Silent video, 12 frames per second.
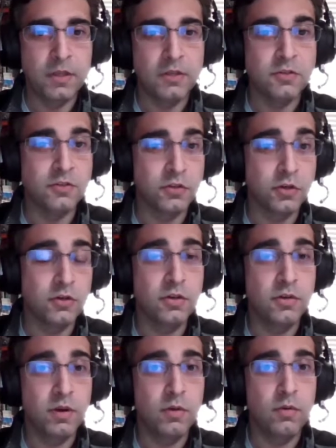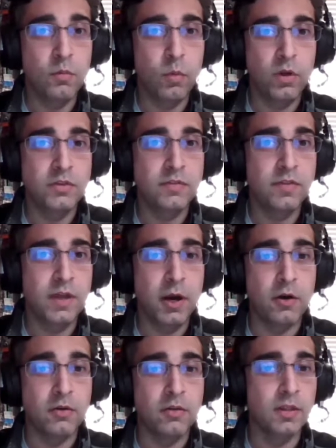certain ones of them
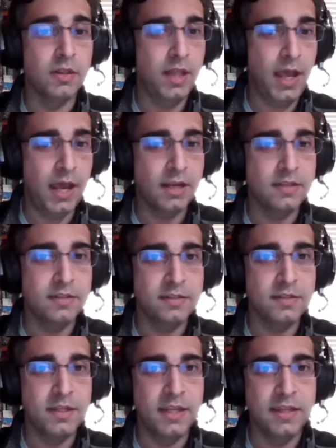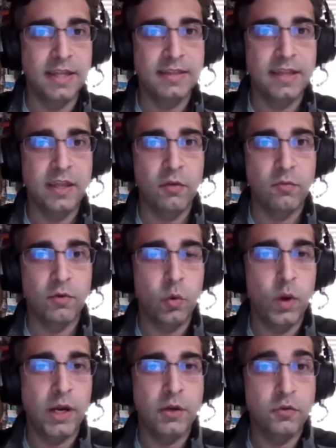are locked in that they
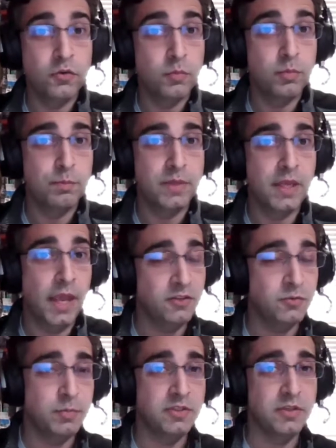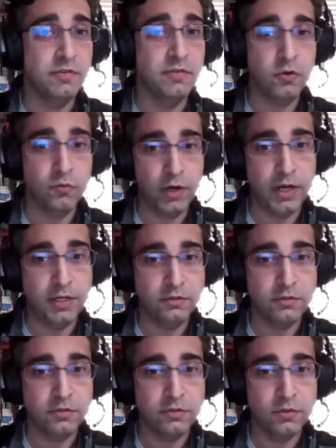require you to be a specific
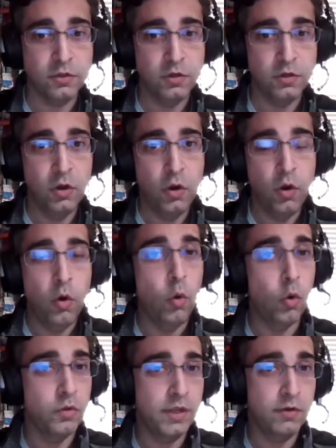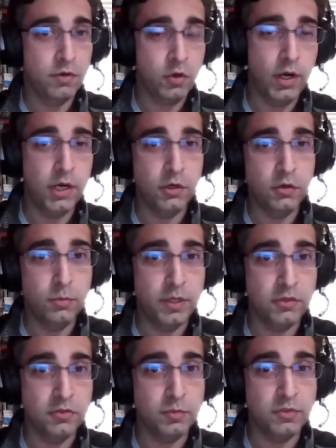race or they require you to be
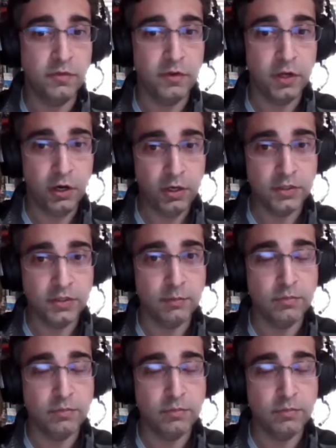a specific archetype.